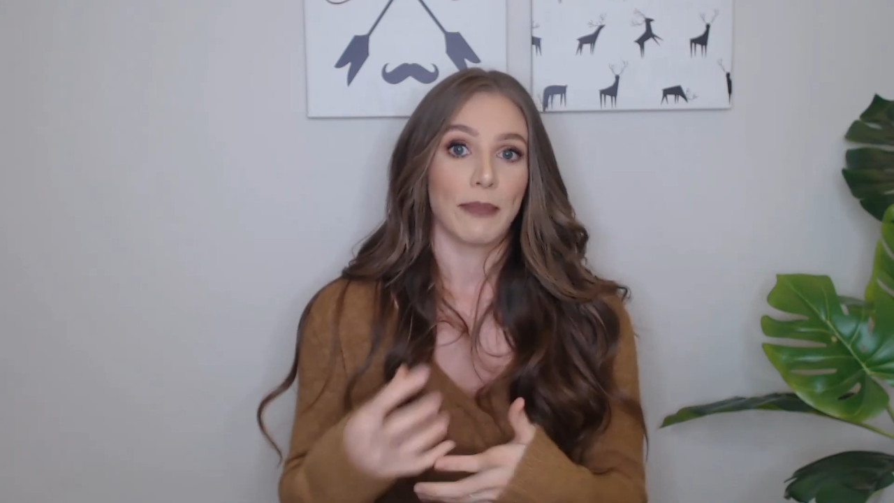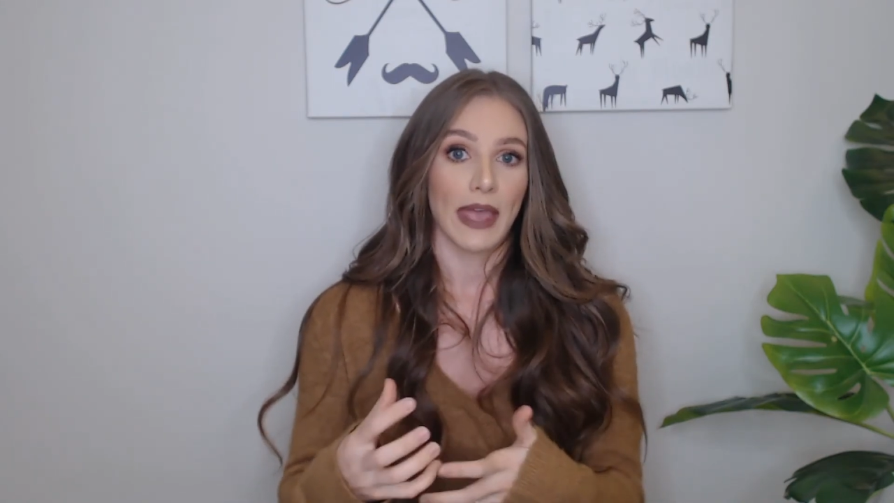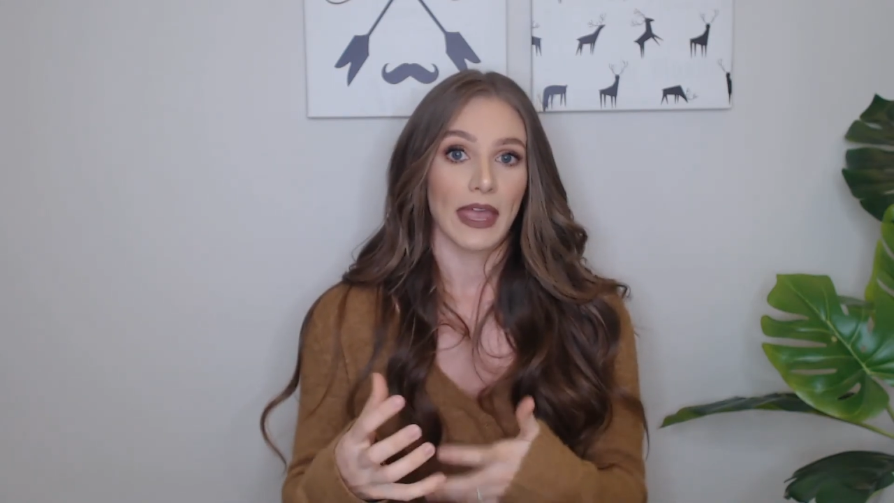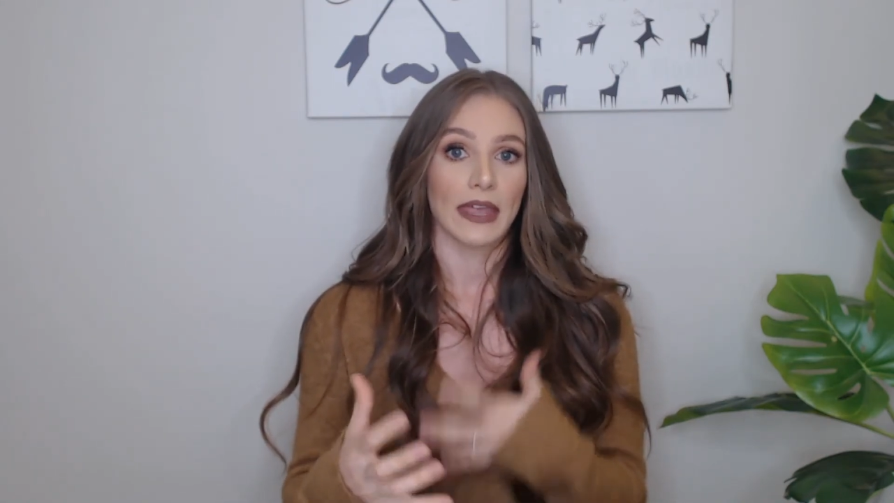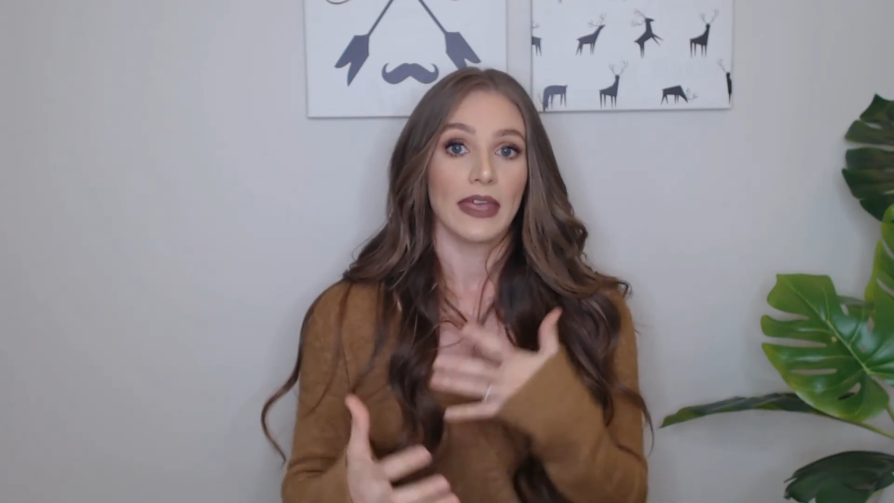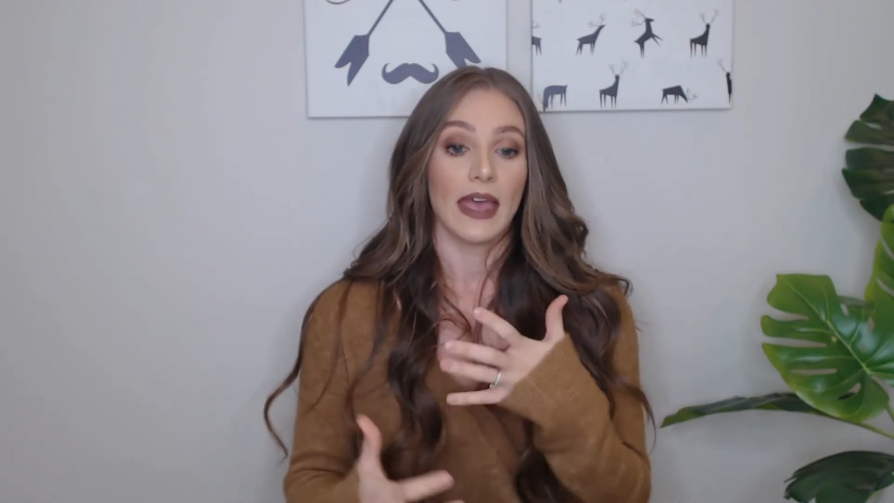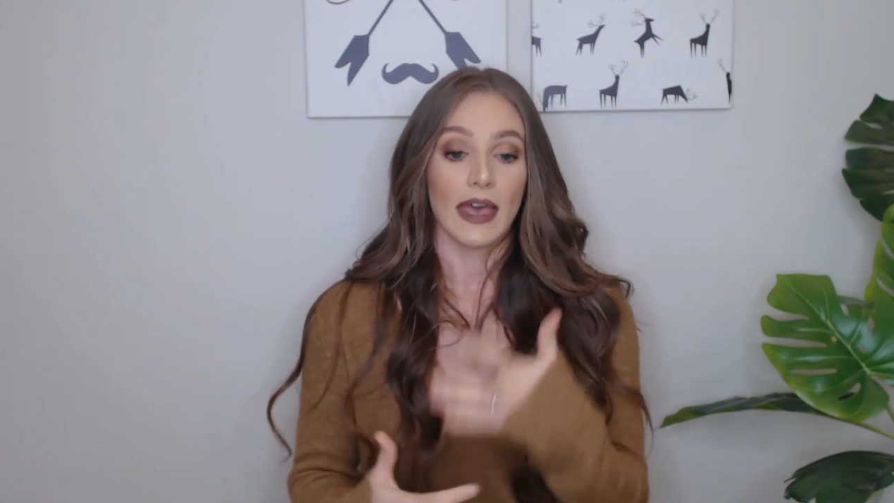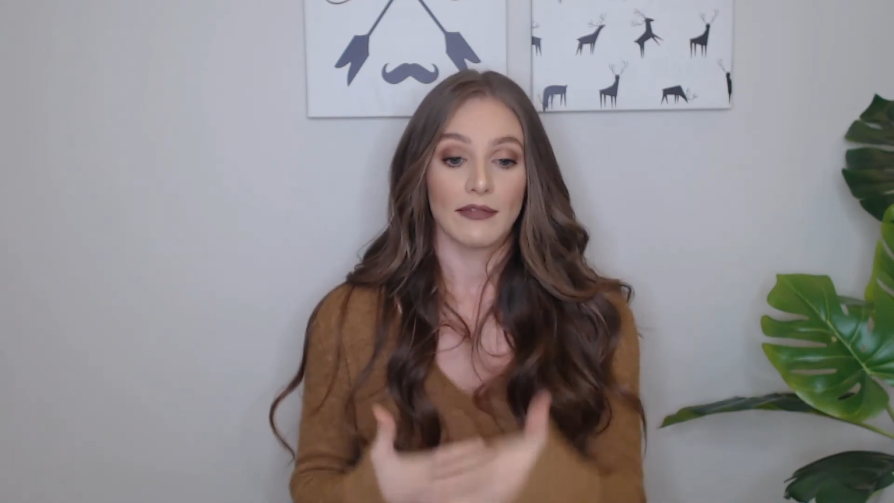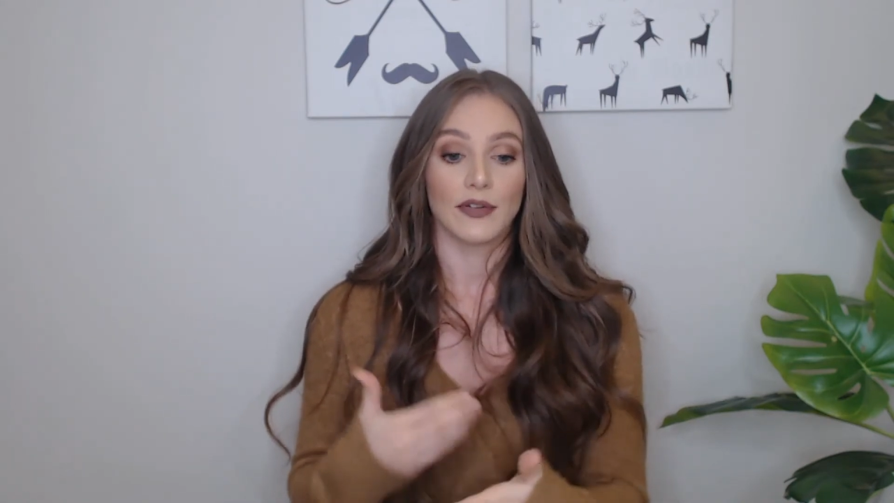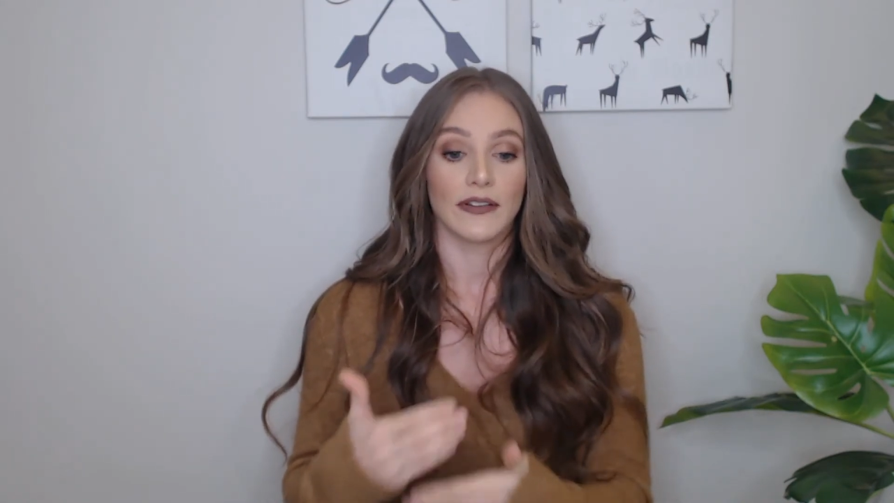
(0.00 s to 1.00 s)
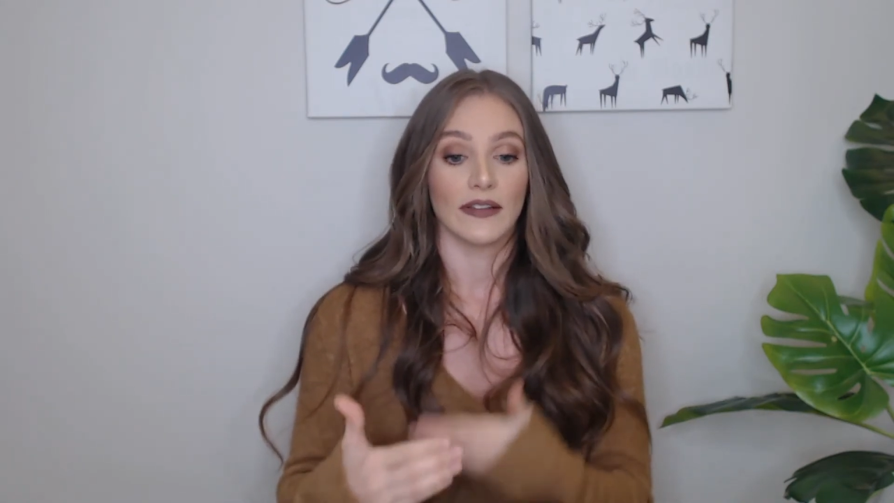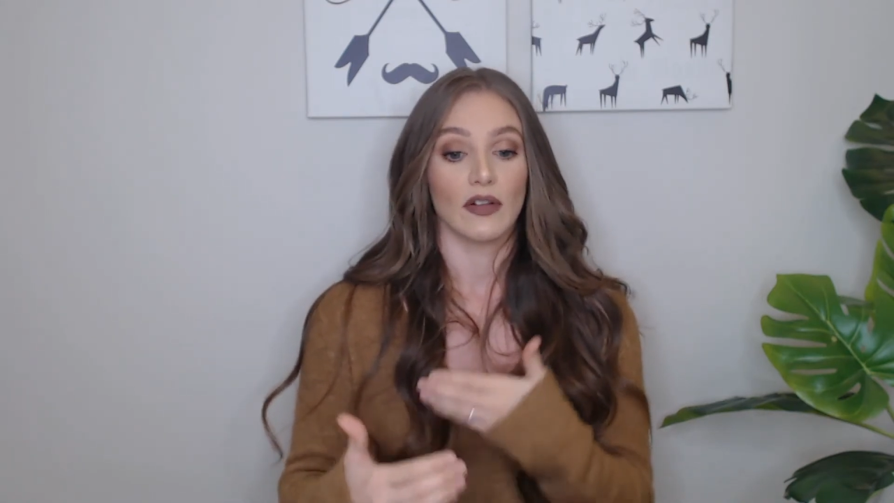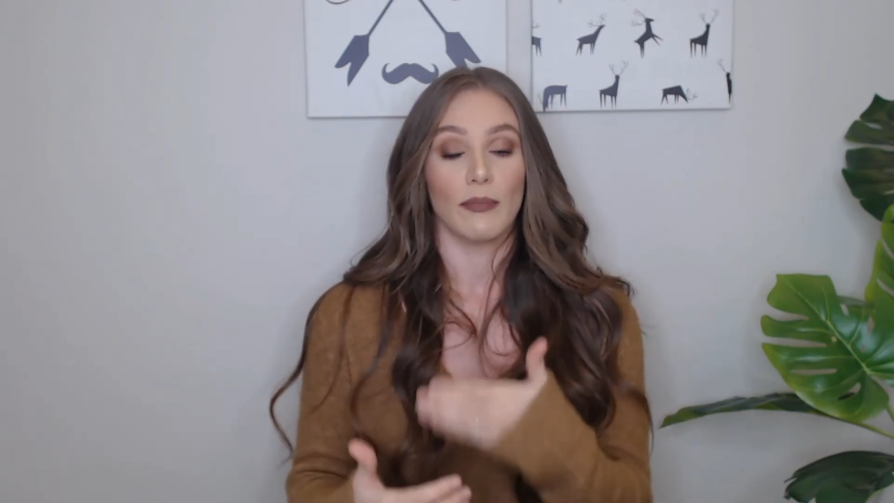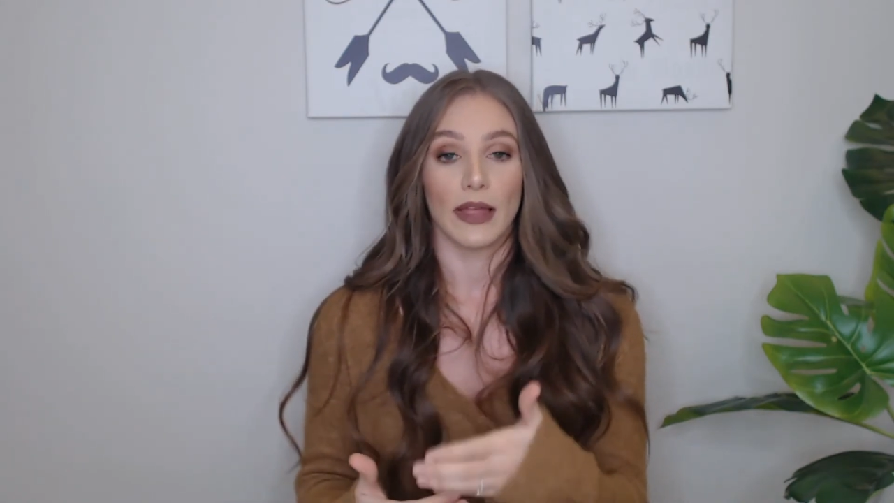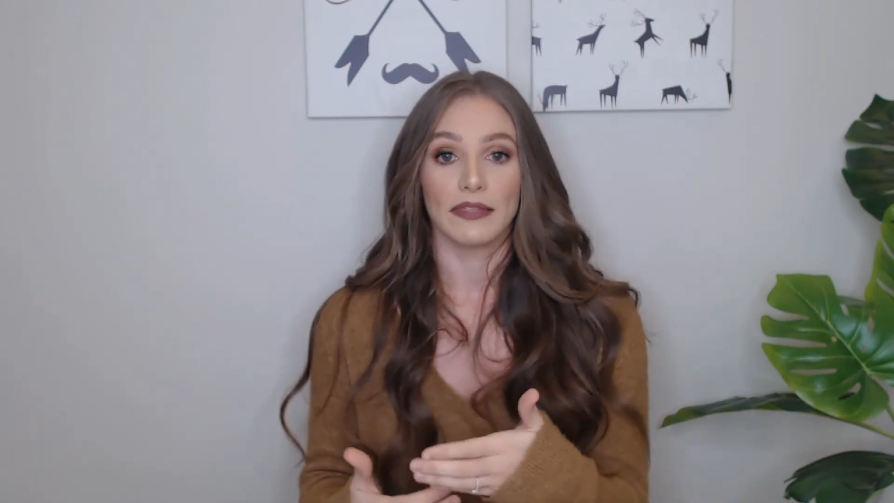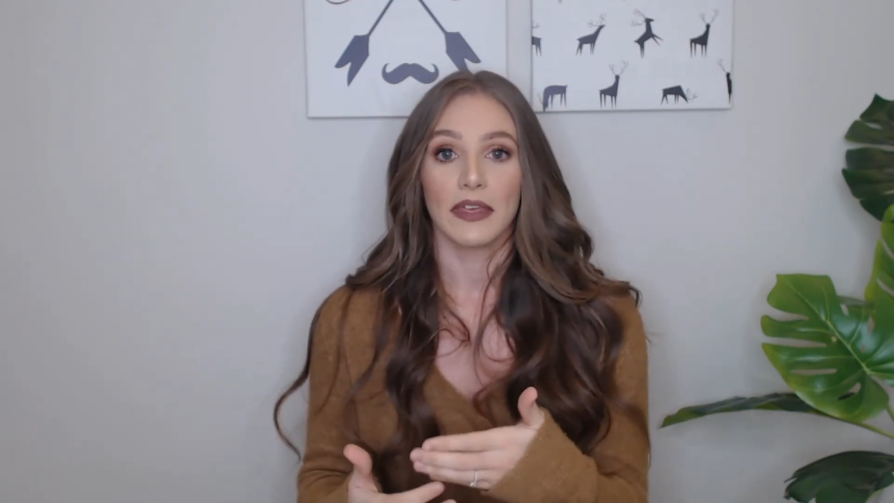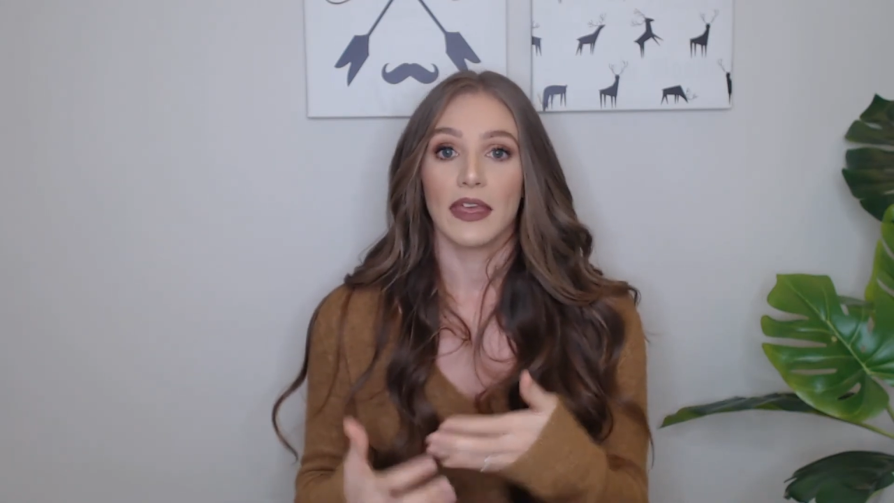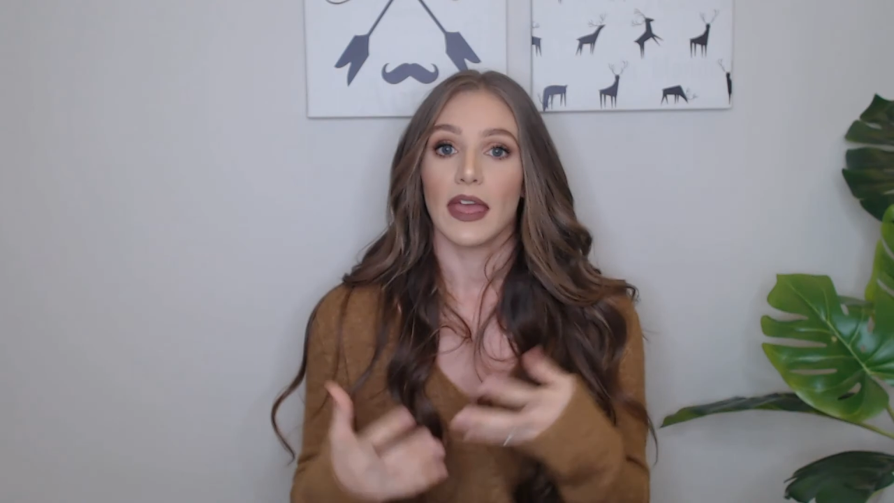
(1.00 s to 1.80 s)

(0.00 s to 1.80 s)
pay every single month.